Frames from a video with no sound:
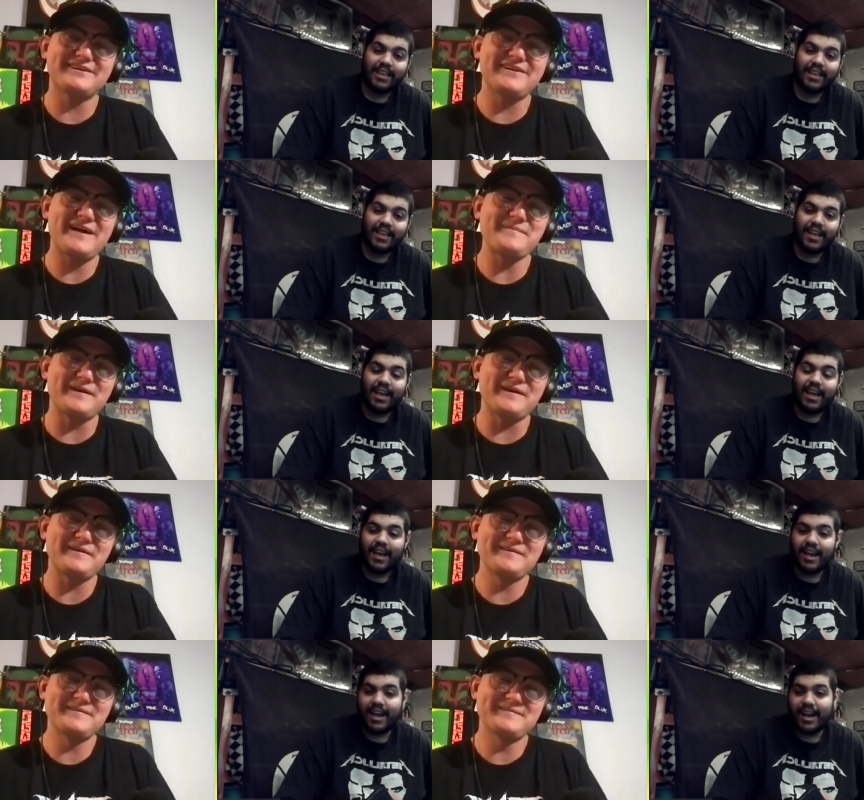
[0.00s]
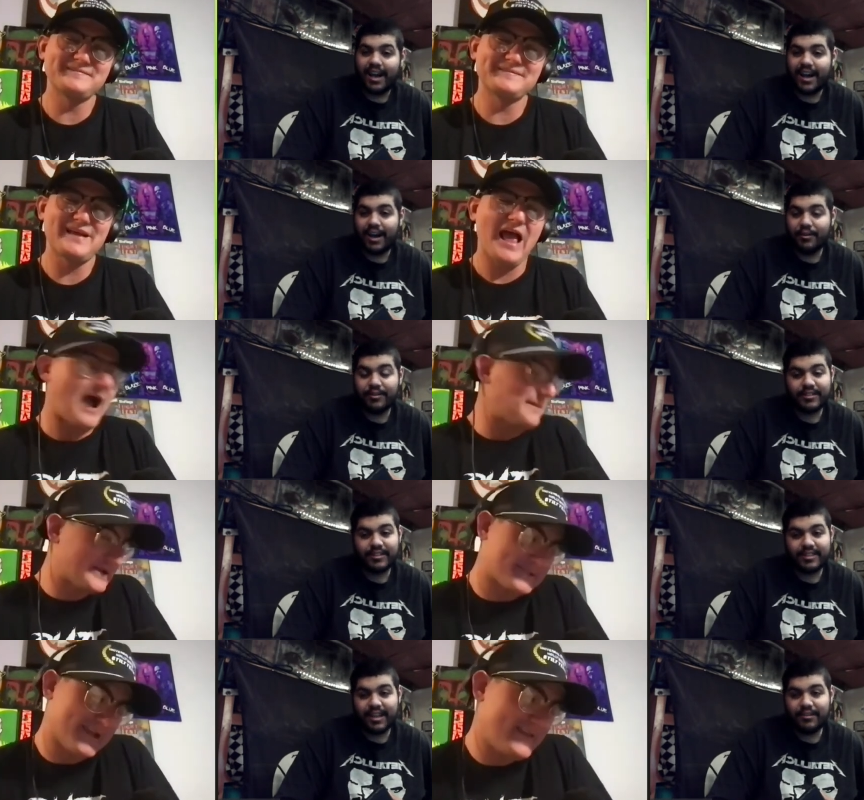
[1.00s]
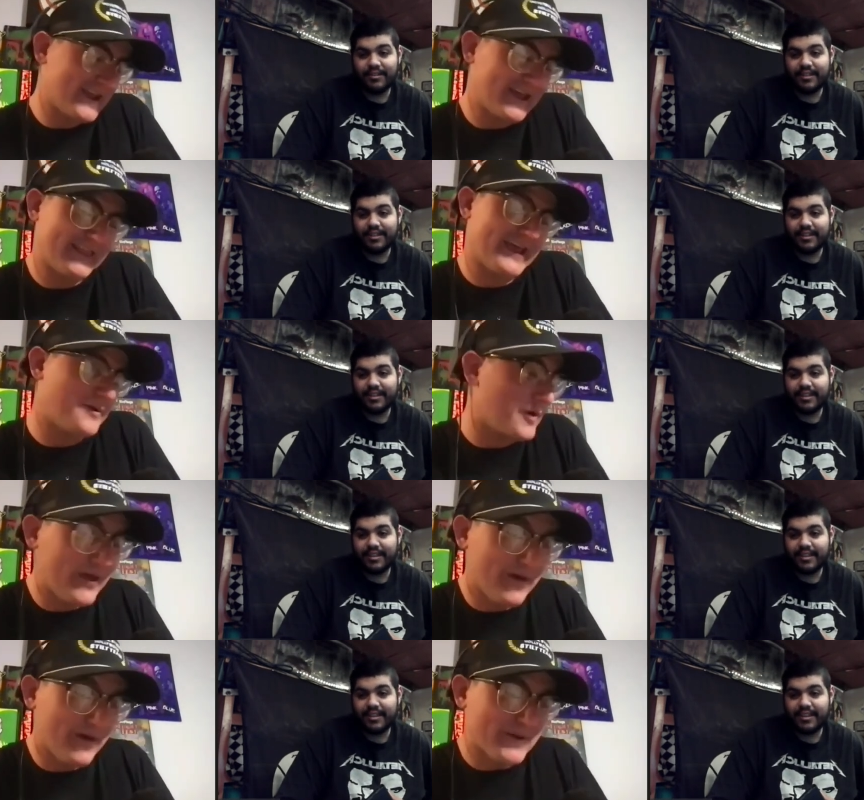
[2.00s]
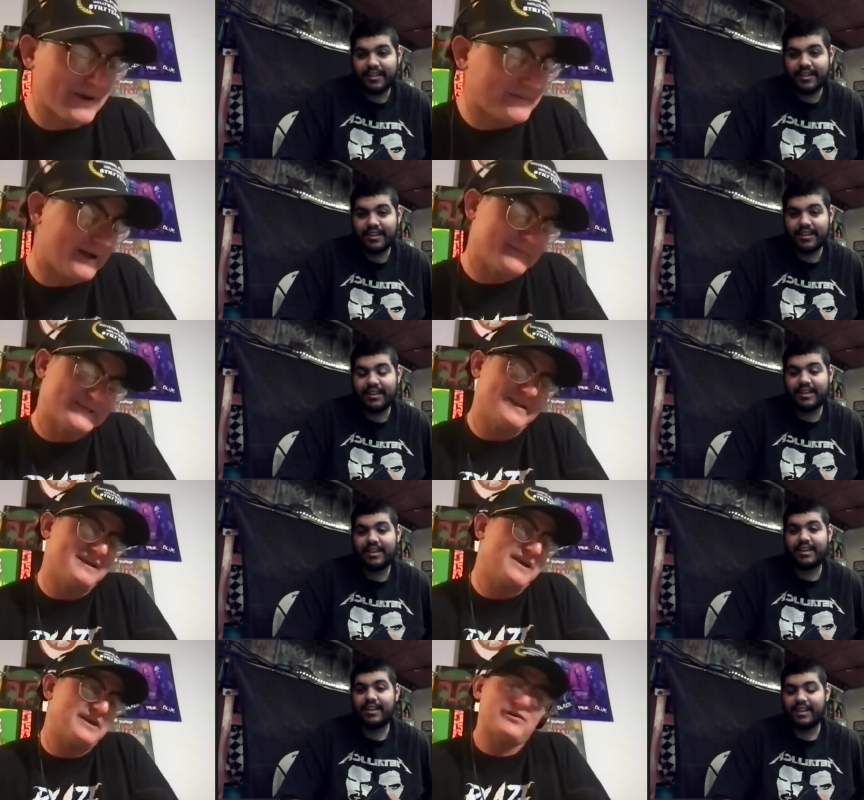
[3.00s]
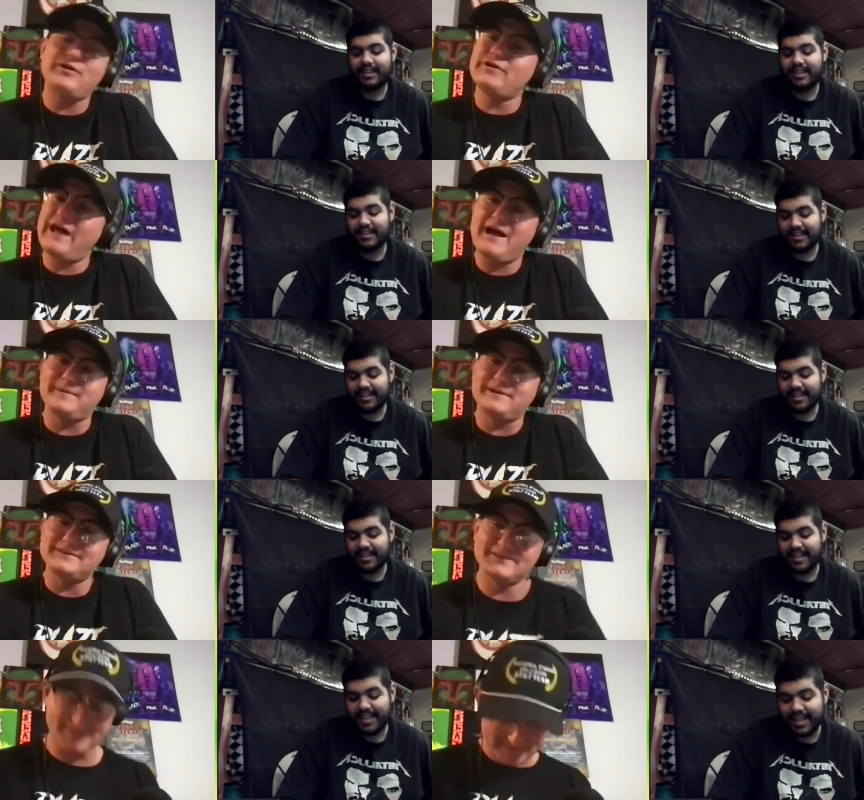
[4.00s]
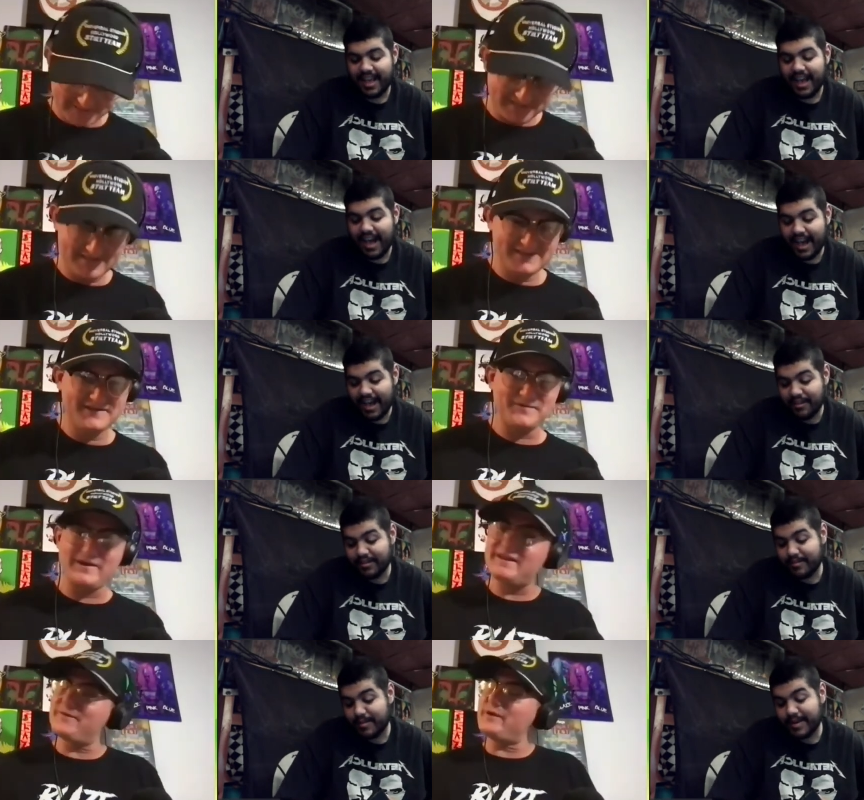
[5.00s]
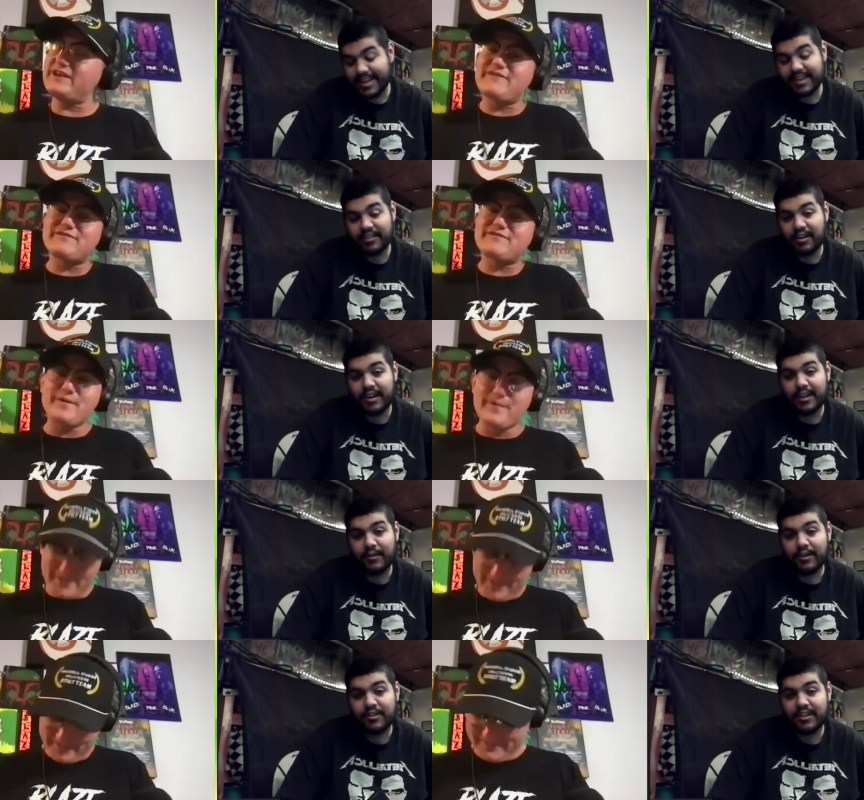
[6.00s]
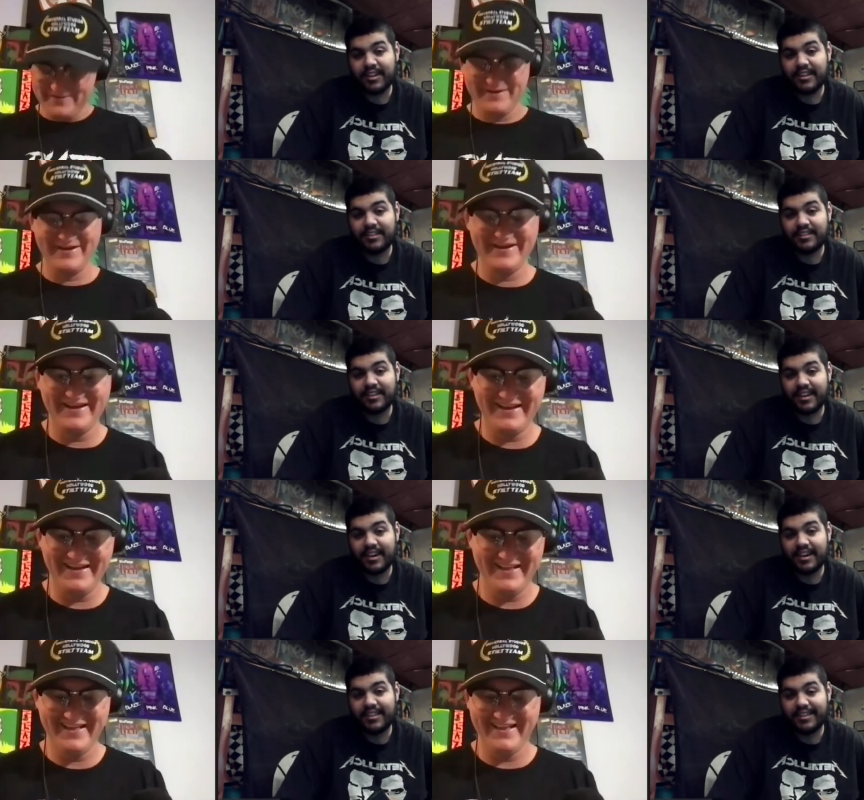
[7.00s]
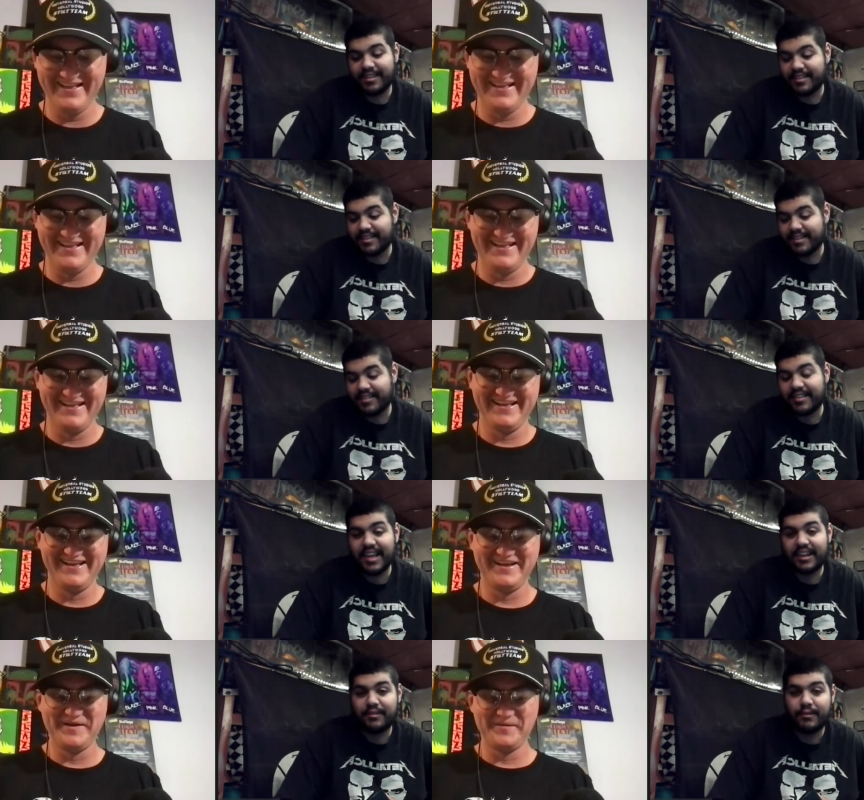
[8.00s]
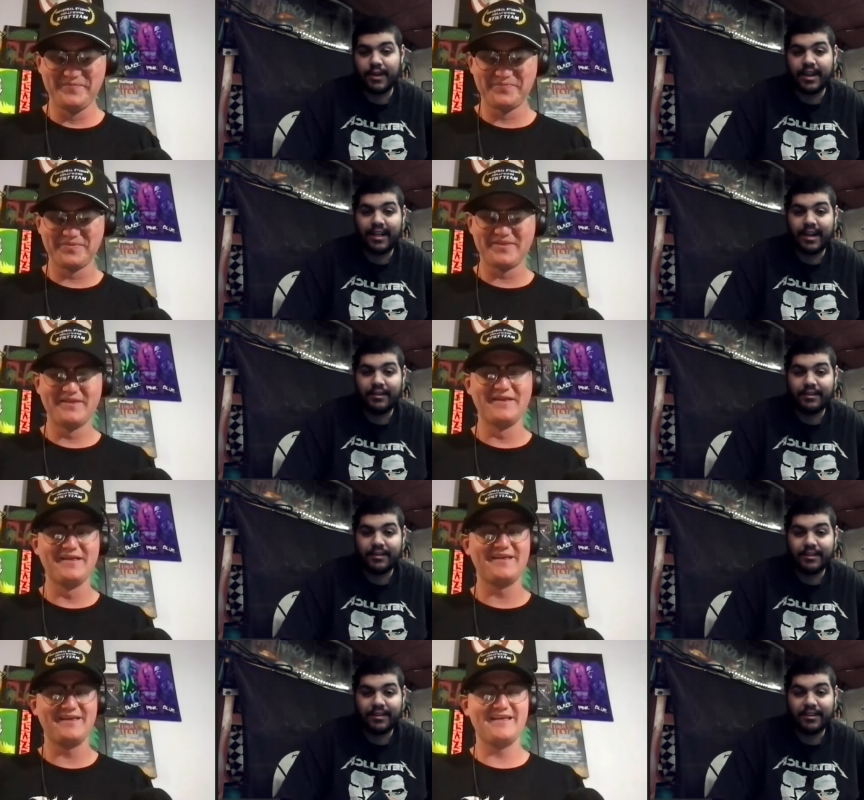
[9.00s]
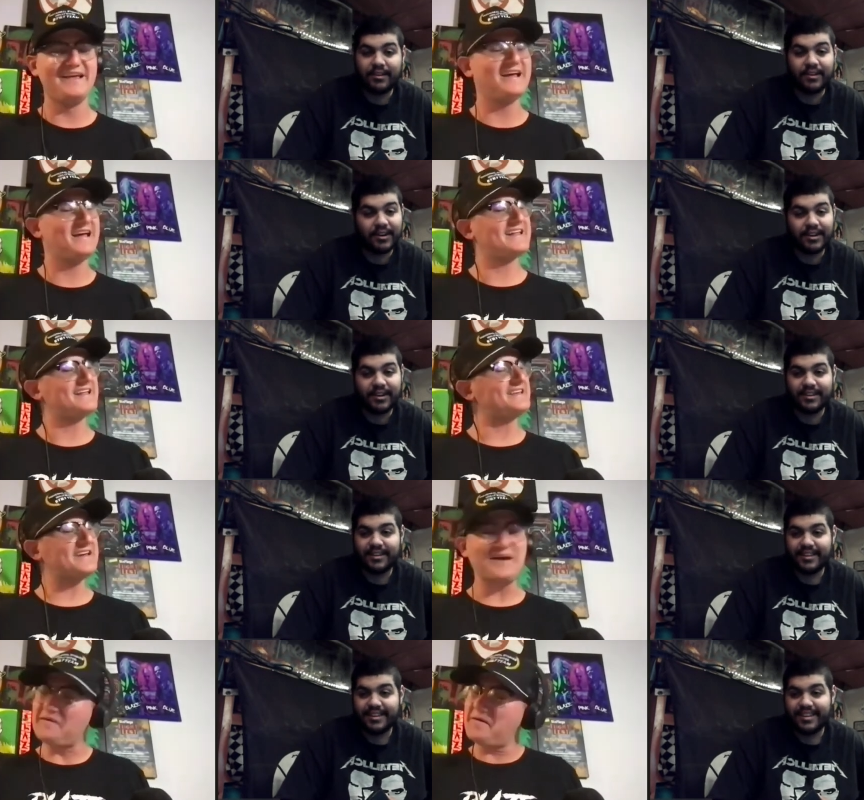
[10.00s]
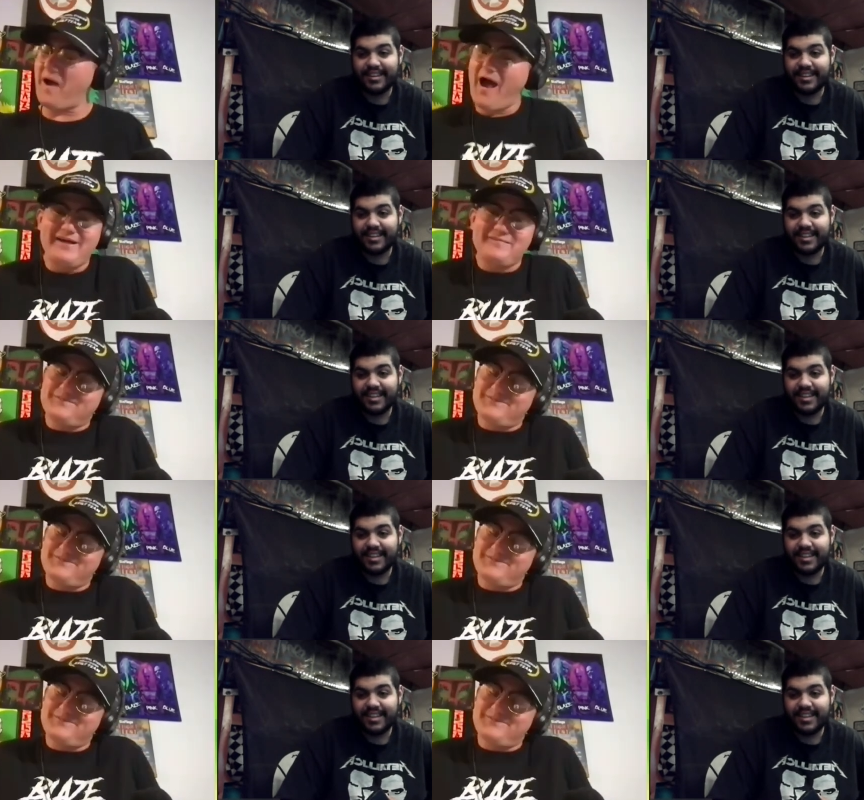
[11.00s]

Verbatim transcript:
Speaker 1: Could happen. I I'm was, not saying that that it, that it will, but I'm I'm saying it, it could happen.
Speaker 2: I, that was gonna be my next hard-hitting question: is is this the end of Green Clown, or
Speaker 1: I?